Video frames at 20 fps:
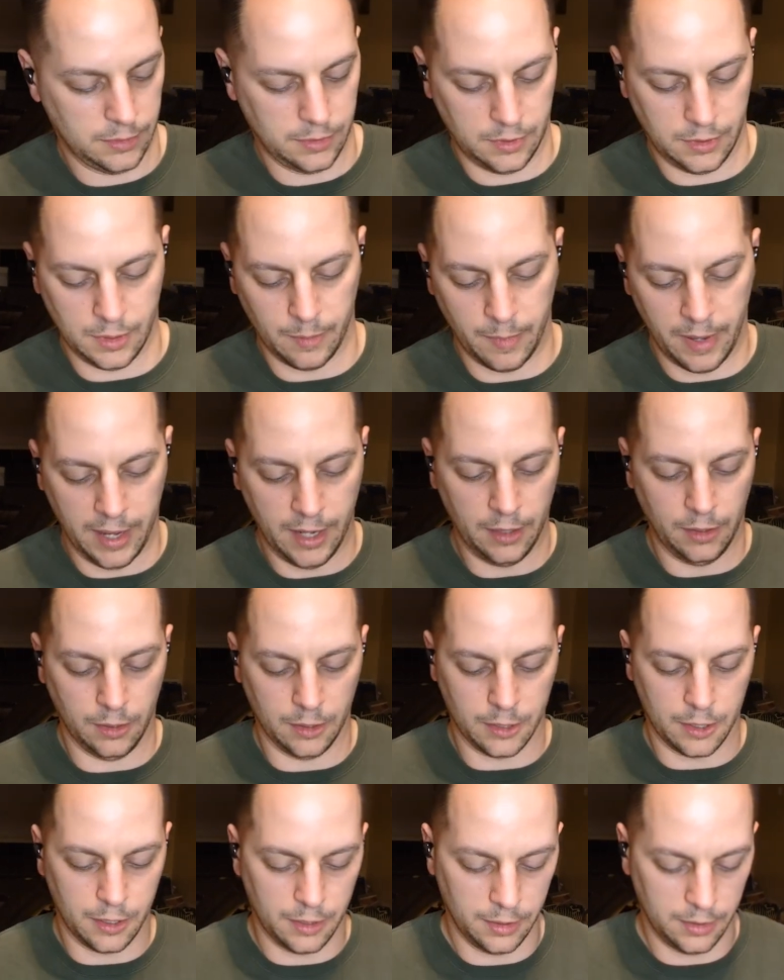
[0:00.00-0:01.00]
the
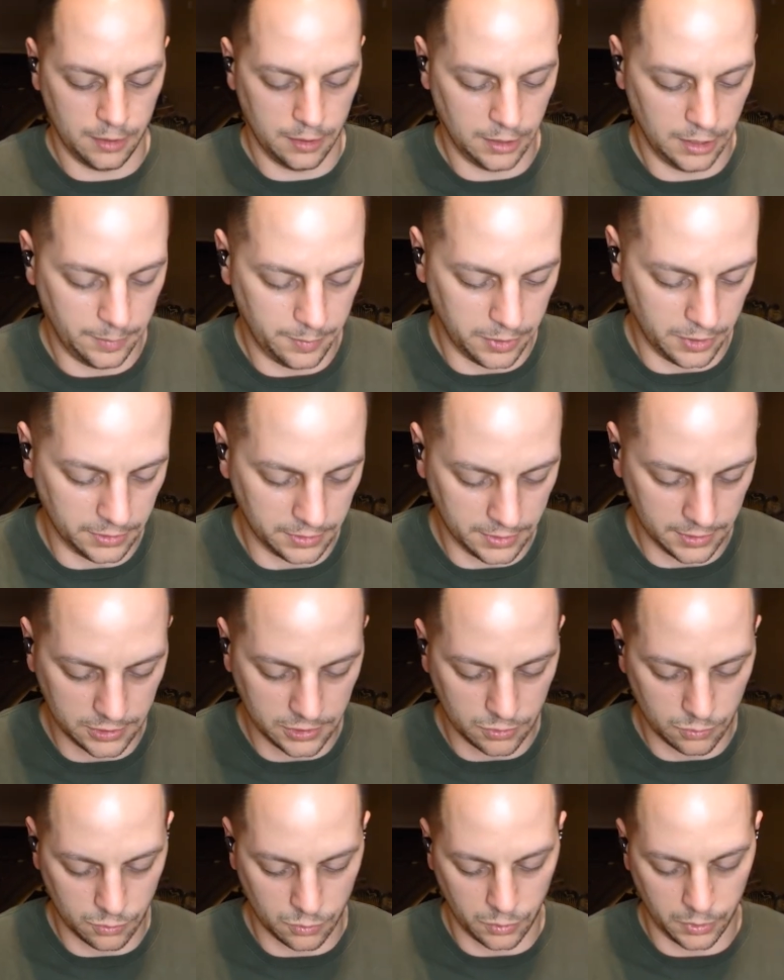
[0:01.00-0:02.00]
mailer, he put
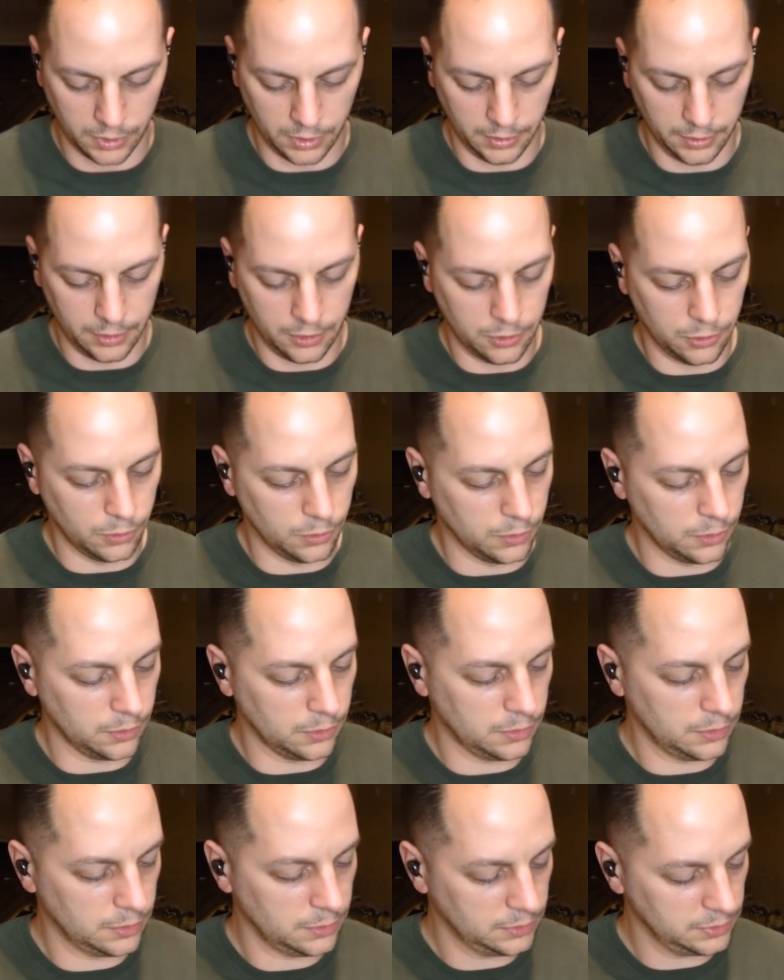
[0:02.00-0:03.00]
this really
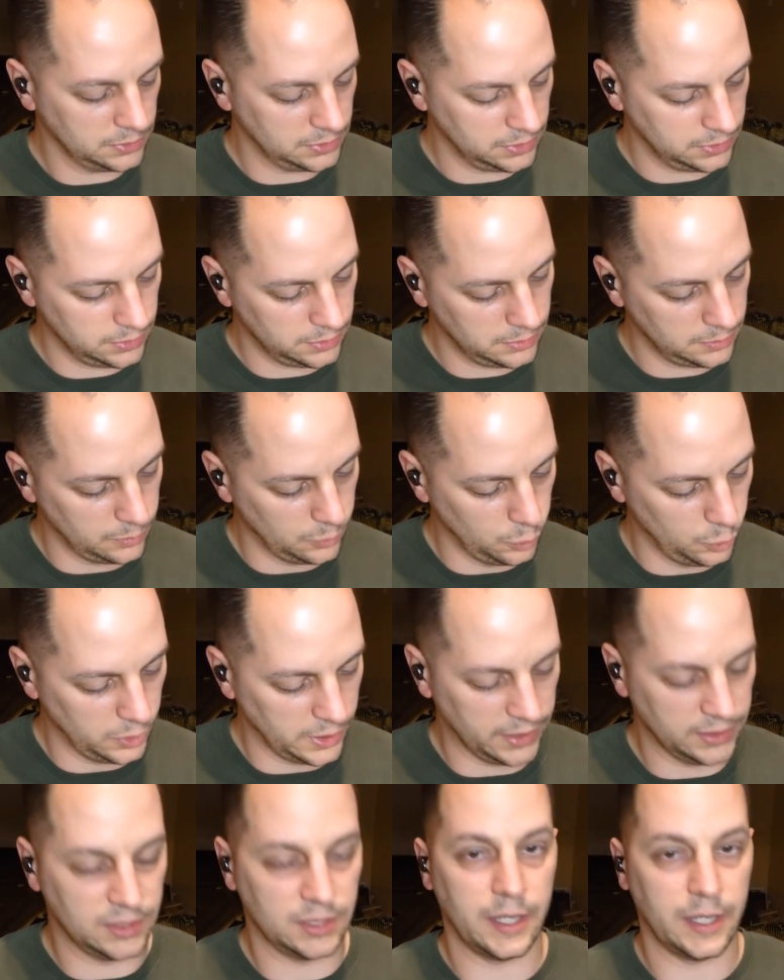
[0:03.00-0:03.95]
cool Moon Knight